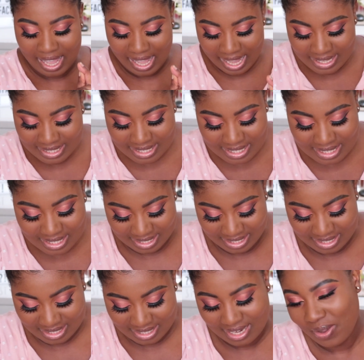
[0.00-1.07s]

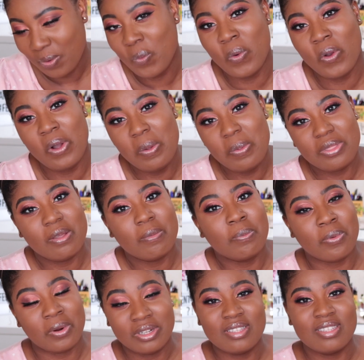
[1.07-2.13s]
Instant Warmth
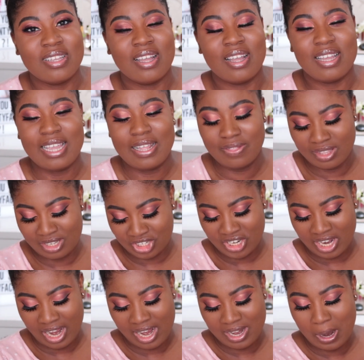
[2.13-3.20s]
Bronzer in the
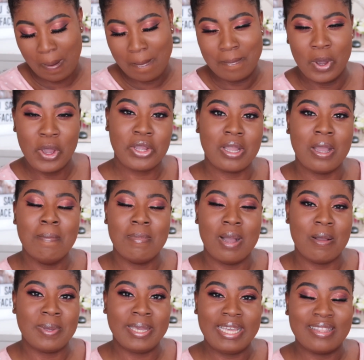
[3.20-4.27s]
shade Mocha
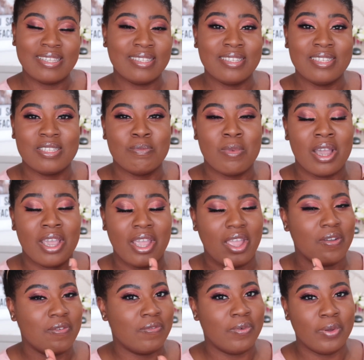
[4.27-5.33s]
Mami. This is
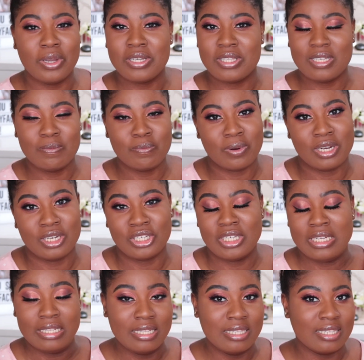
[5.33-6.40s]
my first
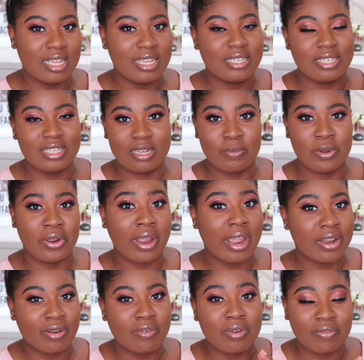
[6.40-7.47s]
impressions, demo
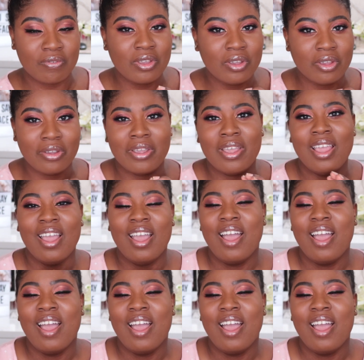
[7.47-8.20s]
and review.